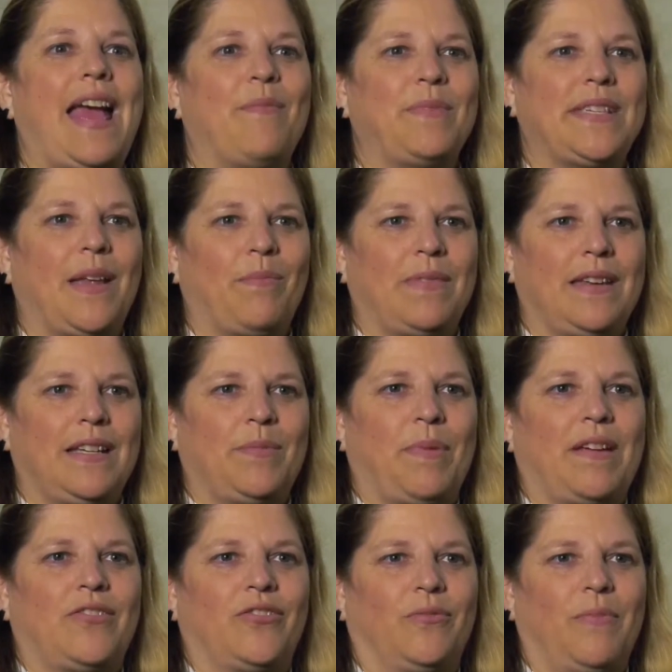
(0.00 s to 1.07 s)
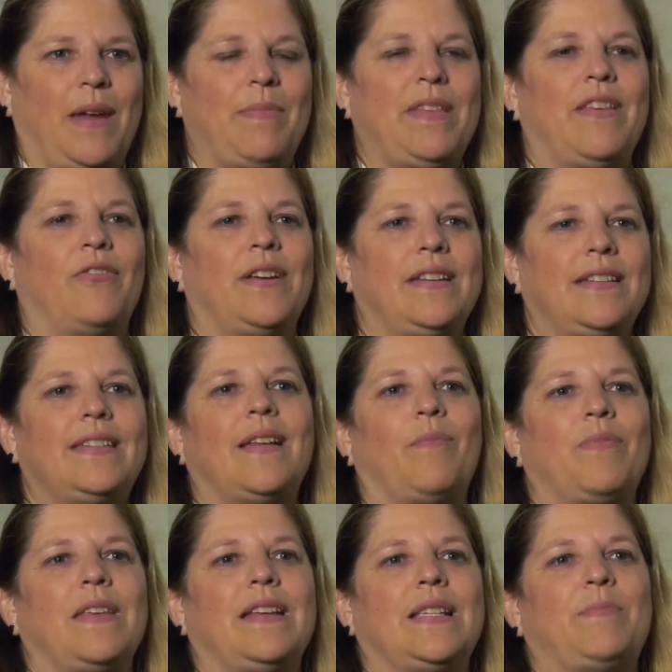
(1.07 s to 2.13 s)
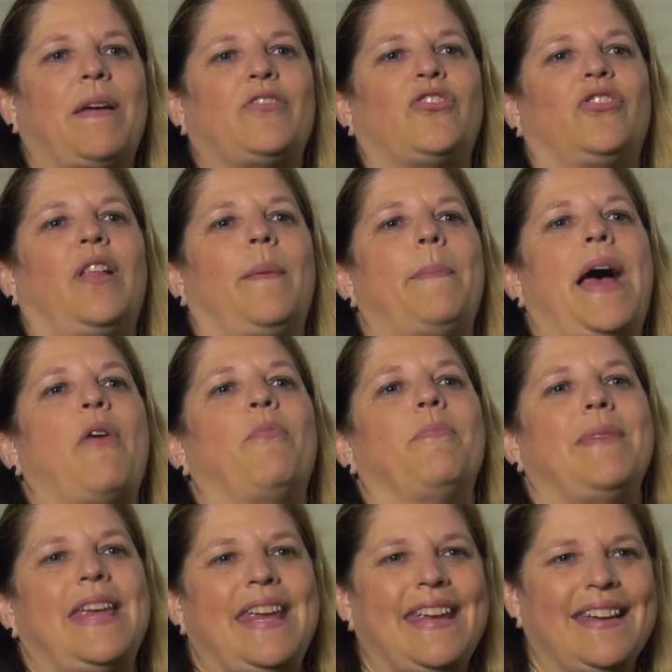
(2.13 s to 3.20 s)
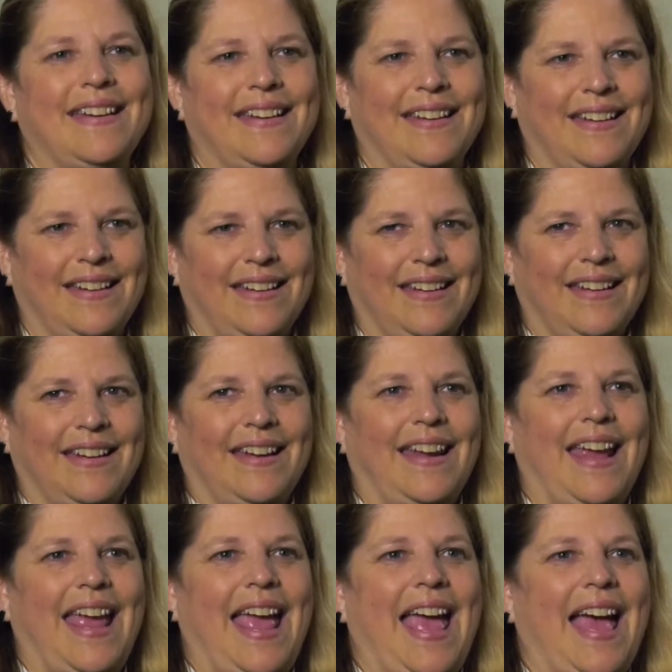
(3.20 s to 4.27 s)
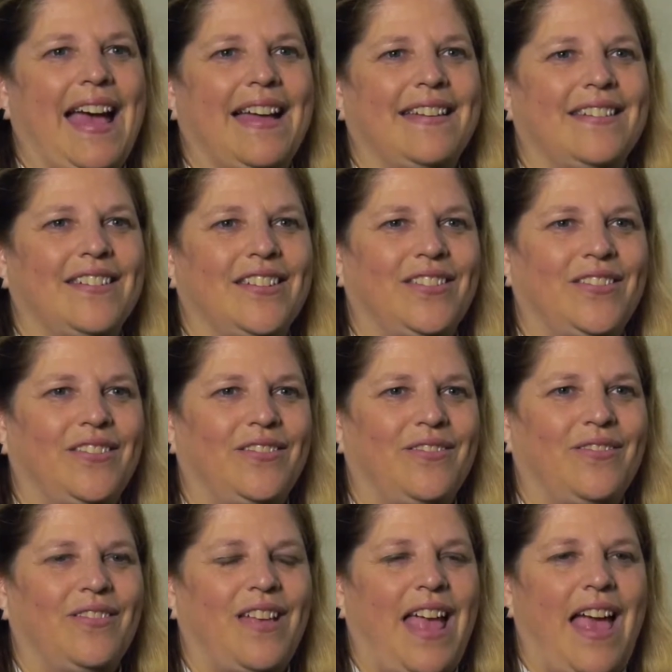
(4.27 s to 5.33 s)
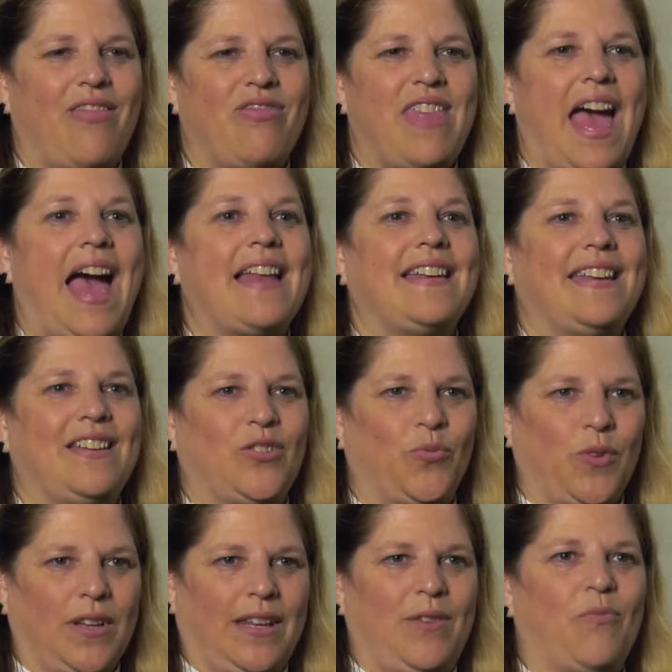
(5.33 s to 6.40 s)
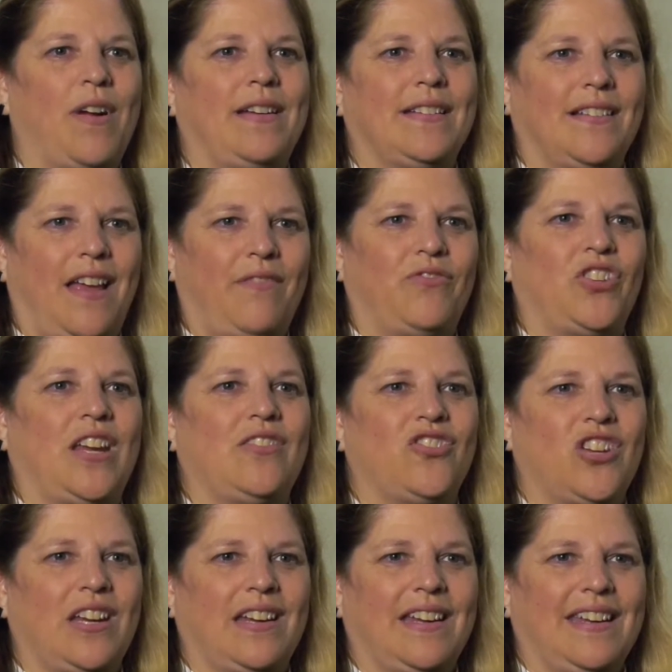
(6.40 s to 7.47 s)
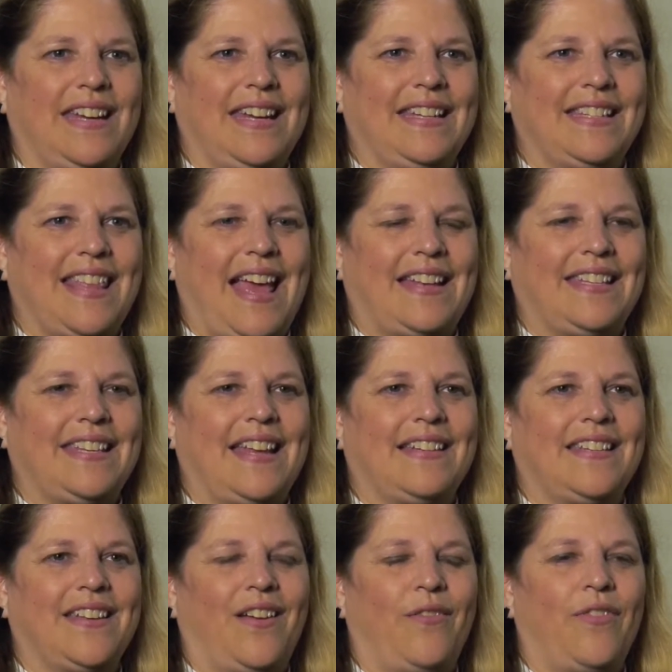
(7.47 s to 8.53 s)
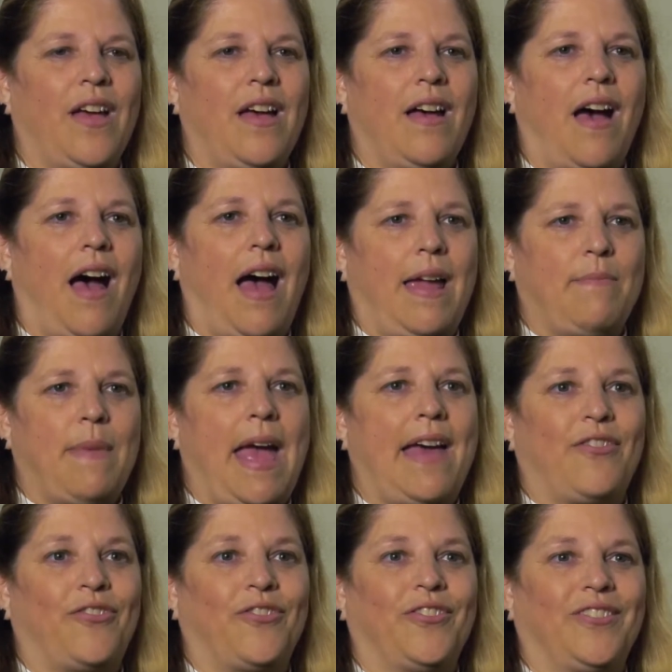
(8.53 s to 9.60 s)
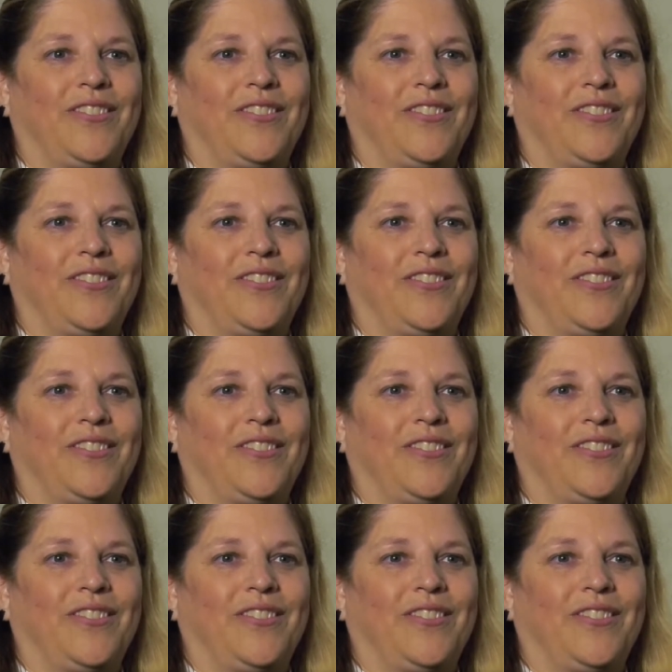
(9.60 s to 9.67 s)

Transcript: am something special. Maybe there is something special about me. And, and that is really what is life-changing, is that sense of, I matter.